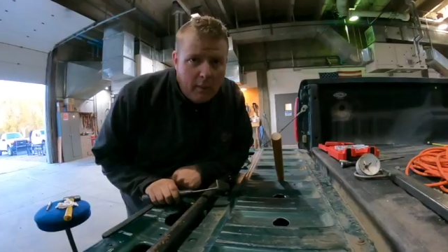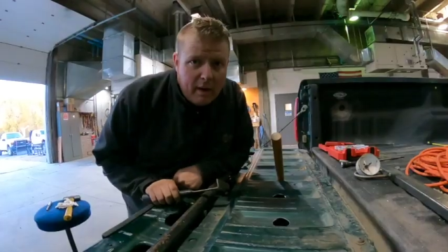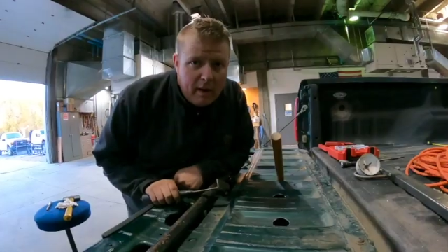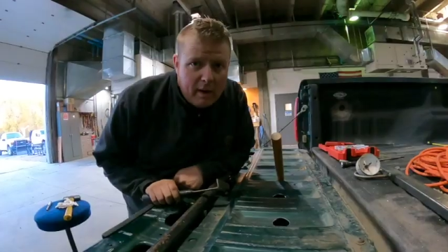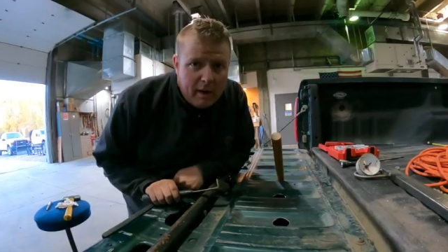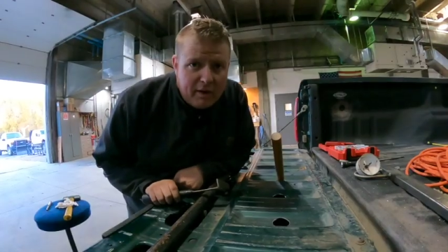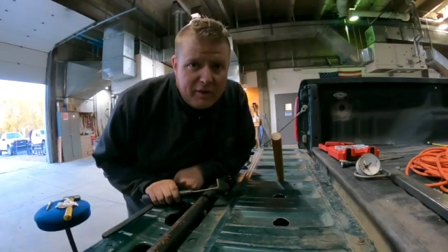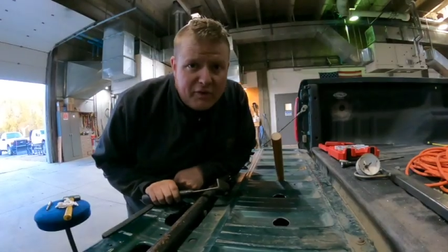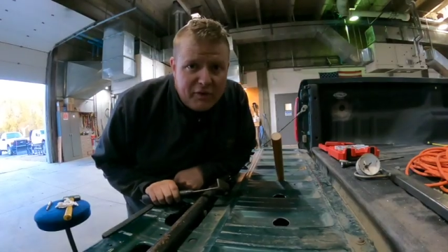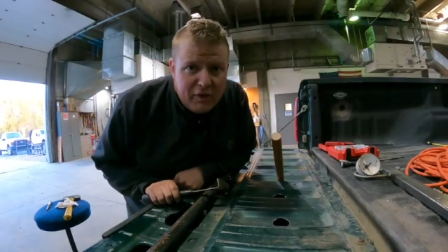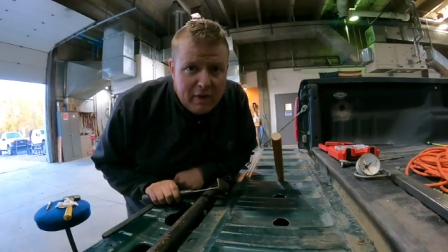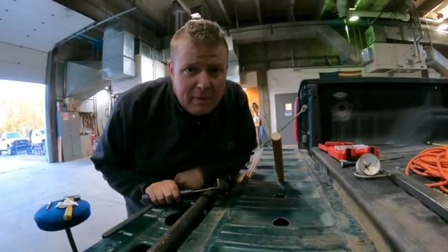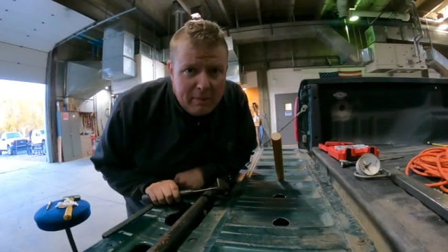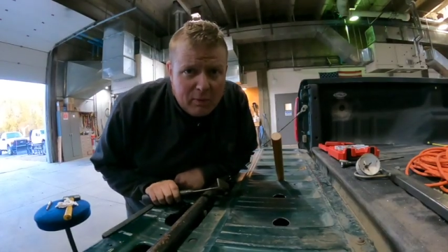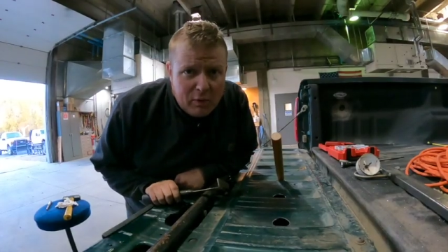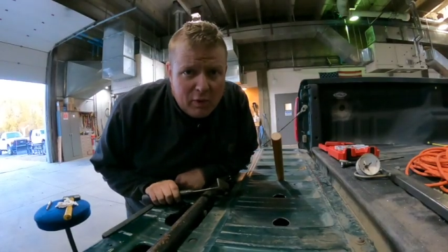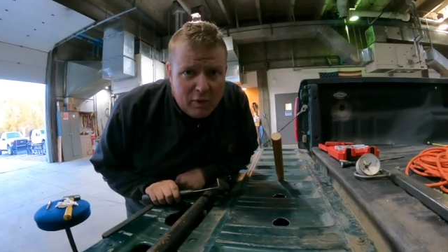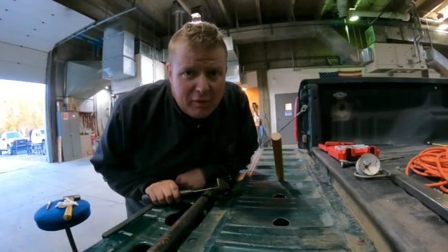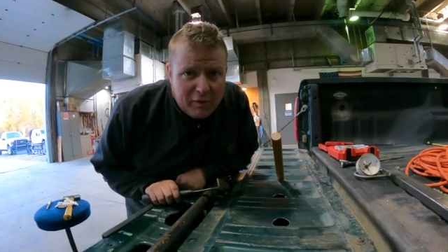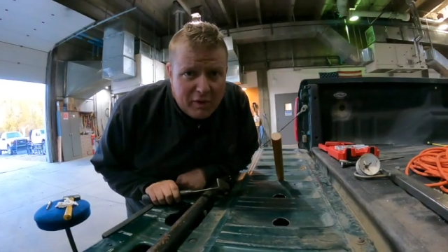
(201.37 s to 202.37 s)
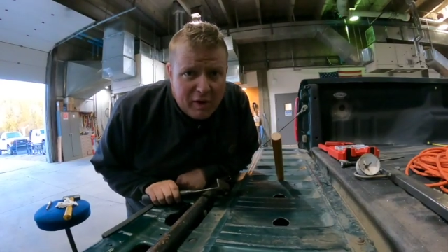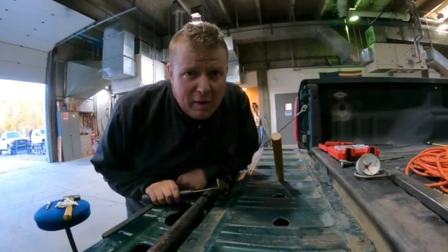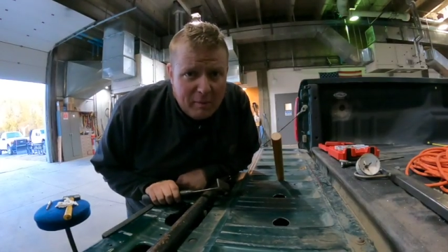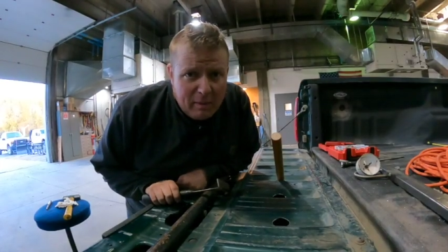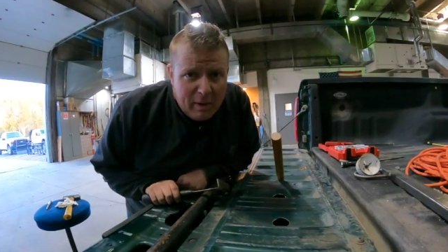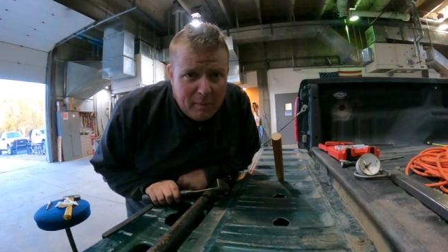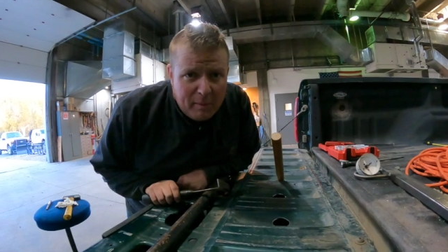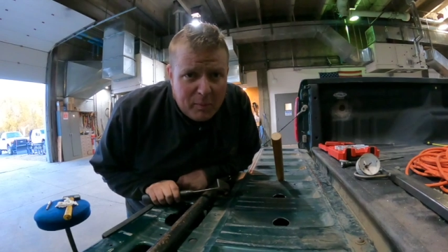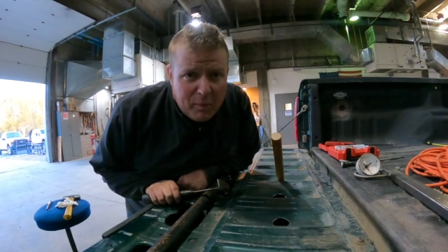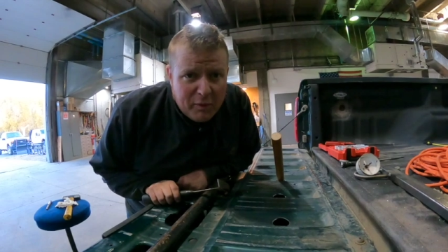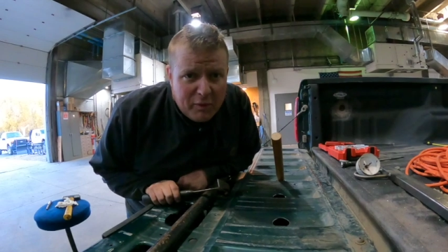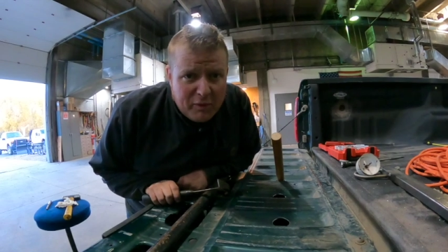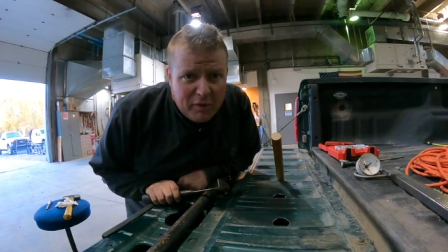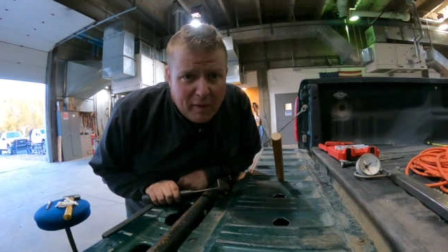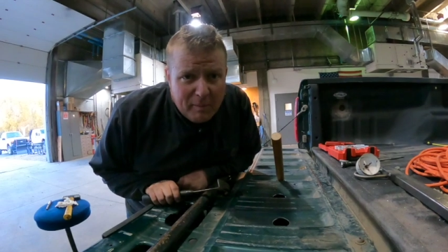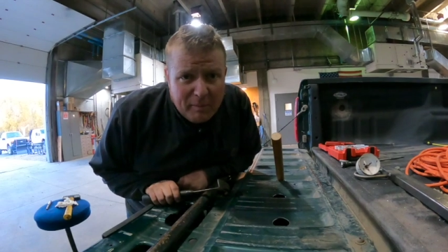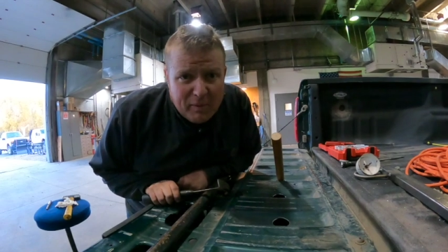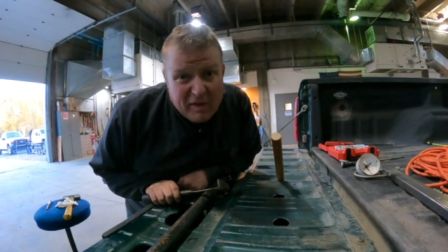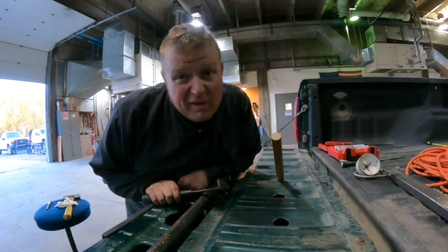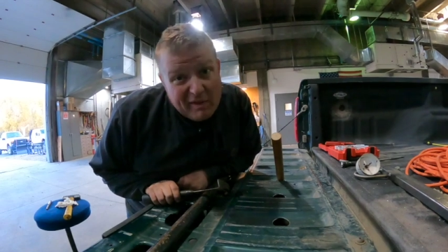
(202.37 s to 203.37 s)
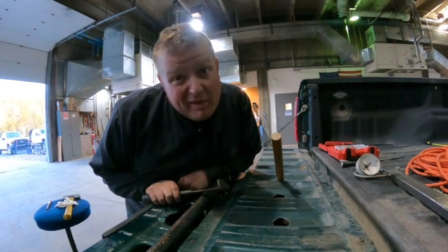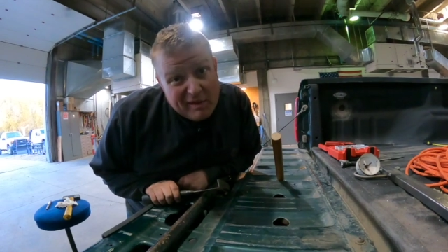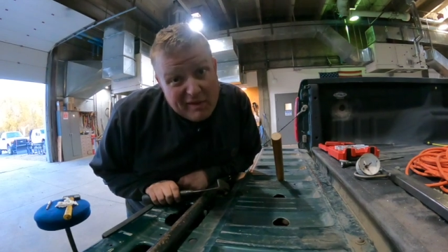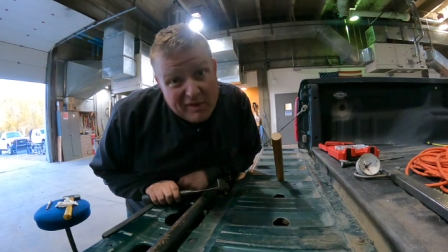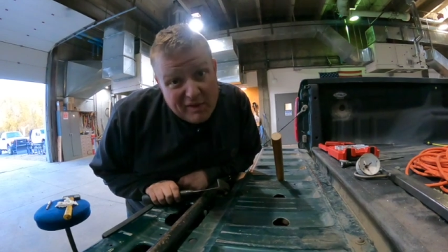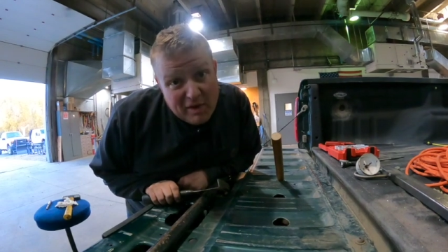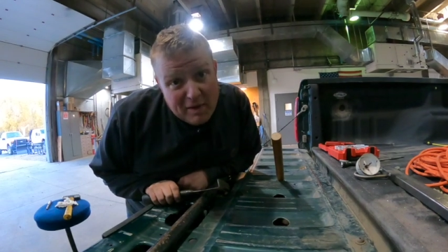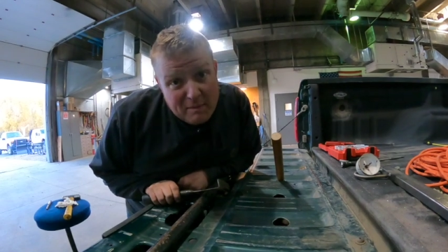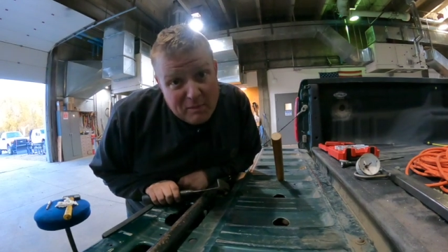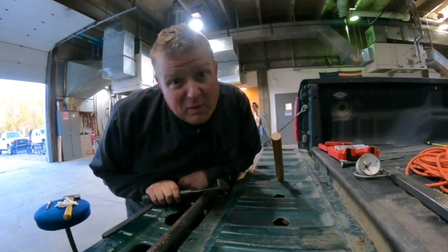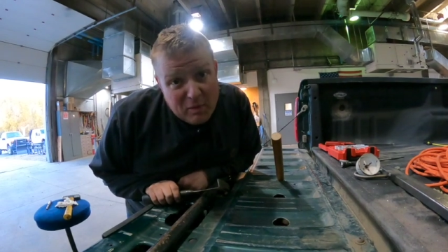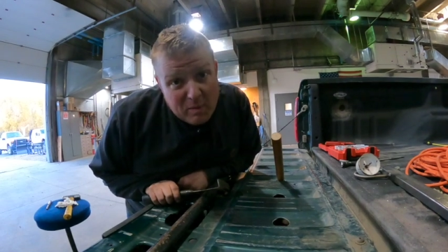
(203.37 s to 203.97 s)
Well, I seem to have come up with something that seems